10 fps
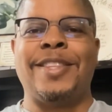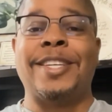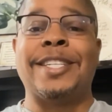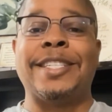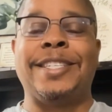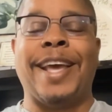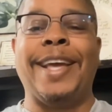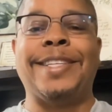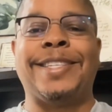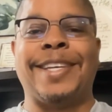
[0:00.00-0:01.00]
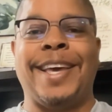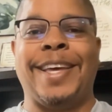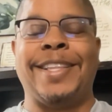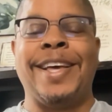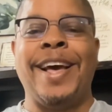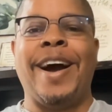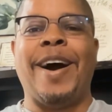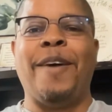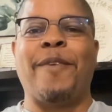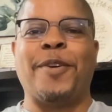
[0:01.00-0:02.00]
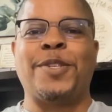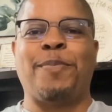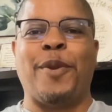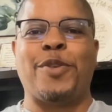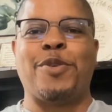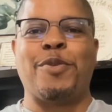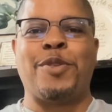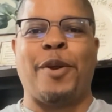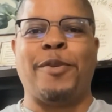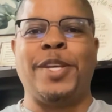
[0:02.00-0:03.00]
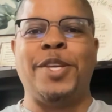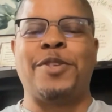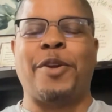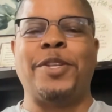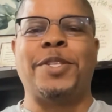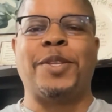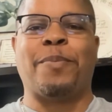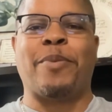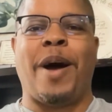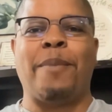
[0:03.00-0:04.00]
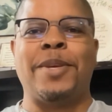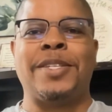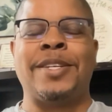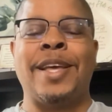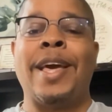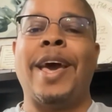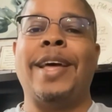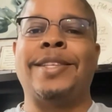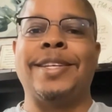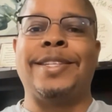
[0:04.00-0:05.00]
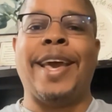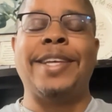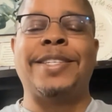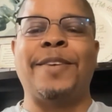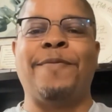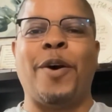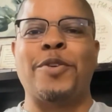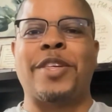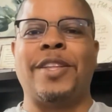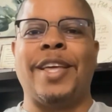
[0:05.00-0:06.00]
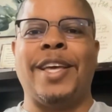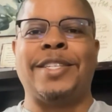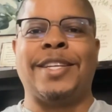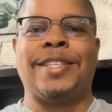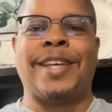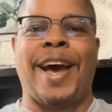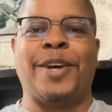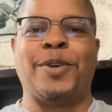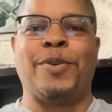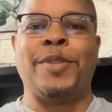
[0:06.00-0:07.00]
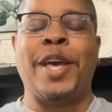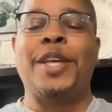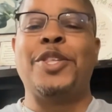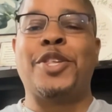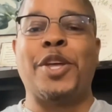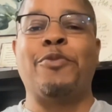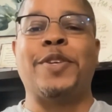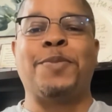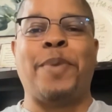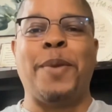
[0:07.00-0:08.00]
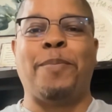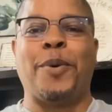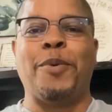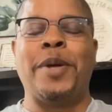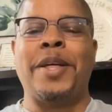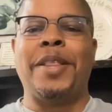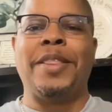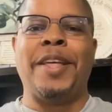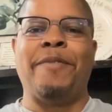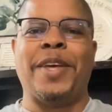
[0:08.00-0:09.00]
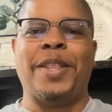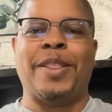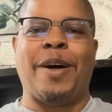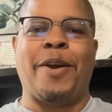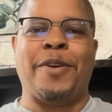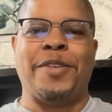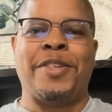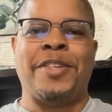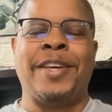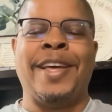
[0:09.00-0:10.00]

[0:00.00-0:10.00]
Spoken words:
This is day 10 of our spiritual journey, Journey to the Promise. And today's devotion is entitled, Generous People Live It Large.